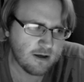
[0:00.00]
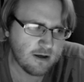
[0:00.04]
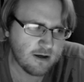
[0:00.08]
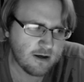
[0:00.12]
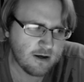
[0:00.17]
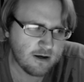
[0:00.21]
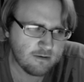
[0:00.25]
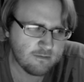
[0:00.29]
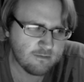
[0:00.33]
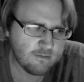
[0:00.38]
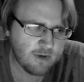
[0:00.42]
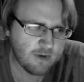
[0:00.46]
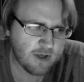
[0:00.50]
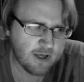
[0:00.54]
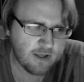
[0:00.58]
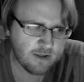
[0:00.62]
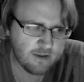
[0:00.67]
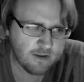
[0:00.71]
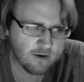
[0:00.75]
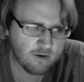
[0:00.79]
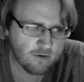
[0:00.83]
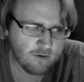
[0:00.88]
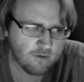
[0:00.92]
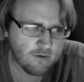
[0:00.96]

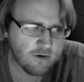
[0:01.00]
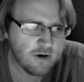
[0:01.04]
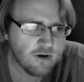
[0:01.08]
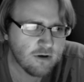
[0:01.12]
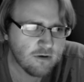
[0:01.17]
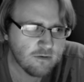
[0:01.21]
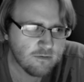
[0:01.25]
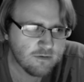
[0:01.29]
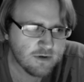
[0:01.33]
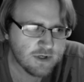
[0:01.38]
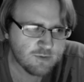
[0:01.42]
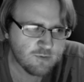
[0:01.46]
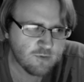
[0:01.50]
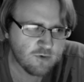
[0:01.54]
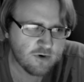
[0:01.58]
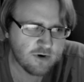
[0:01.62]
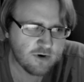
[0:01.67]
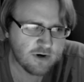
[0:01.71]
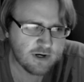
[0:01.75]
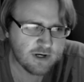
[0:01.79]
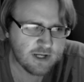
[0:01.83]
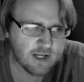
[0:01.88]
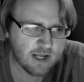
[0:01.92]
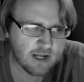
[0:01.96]
And the oil was
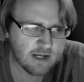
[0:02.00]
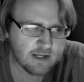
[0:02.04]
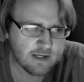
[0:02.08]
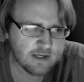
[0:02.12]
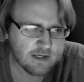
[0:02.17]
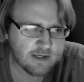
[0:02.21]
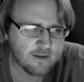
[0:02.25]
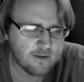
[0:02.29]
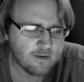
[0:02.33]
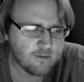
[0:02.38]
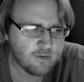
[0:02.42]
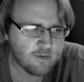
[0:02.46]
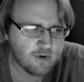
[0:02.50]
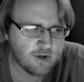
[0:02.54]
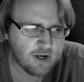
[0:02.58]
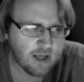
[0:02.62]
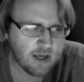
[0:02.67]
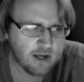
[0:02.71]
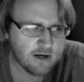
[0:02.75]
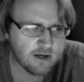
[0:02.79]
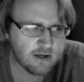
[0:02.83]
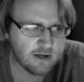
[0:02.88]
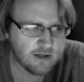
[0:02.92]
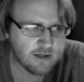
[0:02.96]
more intense than the
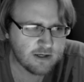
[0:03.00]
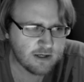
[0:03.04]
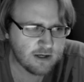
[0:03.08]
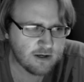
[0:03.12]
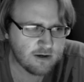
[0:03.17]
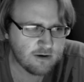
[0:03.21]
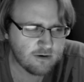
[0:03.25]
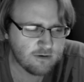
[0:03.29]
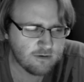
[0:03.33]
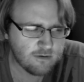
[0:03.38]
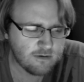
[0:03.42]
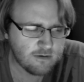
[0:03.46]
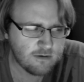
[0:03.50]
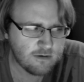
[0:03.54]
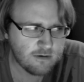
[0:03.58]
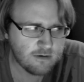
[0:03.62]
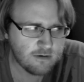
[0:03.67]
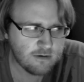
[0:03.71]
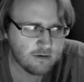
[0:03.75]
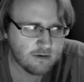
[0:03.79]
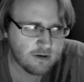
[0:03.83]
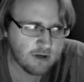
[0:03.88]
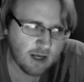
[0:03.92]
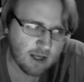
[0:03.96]
banana, so
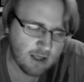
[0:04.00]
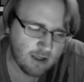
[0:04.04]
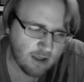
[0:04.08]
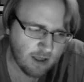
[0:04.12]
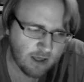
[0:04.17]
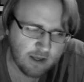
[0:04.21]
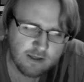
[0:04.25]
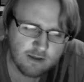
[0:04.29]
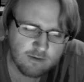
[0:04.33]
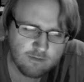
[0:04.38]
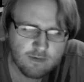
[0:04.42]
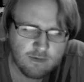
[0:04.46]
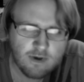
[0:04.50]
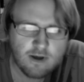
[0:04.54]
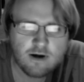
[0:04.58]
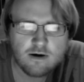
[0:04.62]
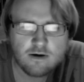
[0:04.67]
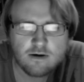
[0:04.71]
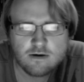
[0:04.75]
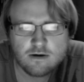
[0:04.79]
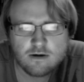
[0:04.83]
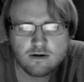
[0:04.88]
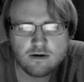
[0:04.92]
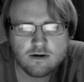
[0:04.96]
I liked it
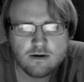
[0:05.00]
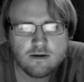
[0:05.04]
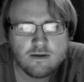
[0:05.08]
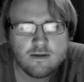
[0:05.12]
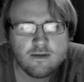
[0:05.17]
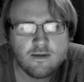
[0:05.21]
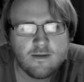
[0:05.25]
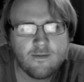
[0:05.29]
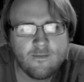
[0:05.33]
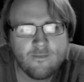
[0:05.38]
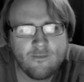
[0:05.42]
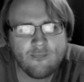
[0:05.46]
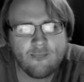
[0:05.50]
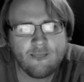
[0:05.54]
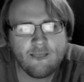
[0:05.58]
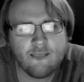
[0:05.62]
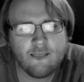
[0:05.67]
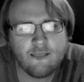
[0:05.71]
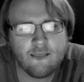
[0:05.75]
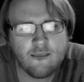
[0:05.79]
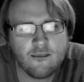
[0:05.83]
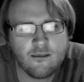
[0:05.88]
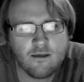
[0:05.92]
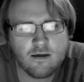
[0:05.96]
better.
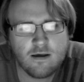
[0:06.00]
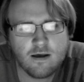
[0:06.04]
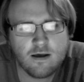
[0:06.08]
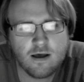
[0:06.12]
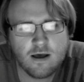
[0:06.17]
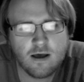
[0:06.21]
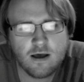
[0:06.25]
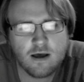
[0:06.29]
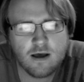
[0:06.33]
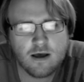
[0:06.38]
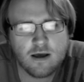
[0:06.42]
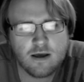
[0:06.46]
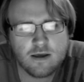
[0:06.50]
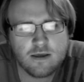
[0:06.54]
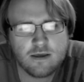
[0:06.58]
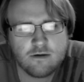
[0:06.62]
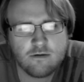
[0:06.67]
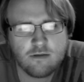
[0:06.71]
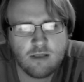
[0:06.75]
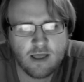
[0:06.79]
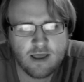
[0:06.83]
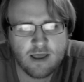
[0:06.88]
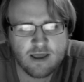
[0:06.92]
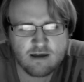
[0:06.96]

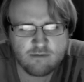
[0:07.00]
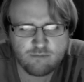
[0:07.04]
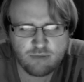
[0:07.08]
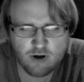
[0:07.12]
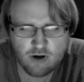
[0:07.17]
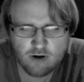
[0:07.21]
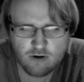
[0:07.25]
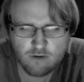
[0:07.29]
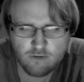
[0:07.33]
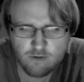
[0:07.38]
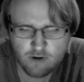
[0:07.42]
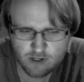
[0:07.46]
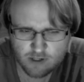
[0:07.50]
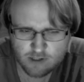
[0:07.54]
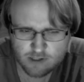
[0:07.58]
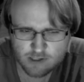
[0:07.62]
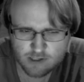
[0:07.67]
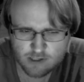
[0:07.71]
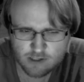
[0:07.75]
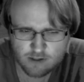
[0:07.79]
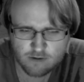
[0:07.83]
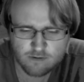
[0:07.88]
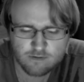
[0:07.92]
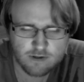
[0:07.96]
You like
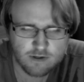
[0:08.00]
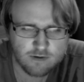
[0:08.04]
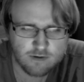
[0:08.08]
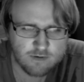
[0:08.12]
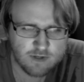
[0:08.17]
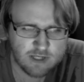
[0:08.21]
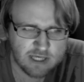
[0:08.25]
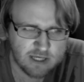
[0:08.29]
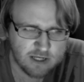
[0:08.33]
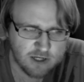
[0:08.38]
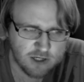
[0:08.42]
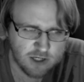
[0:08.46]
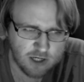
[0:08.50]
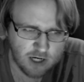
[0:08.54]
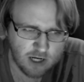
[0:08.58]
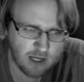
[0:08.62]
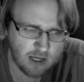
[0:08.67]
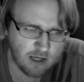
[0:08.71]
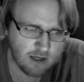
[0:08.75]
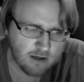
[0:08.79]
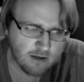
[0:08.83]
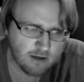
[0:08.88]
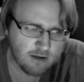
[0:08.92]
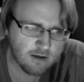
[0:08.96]
ponies, don't you,
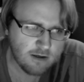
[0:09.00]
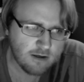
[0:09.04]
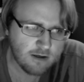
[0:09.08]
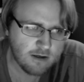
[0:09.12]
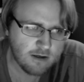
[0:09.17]
TJ?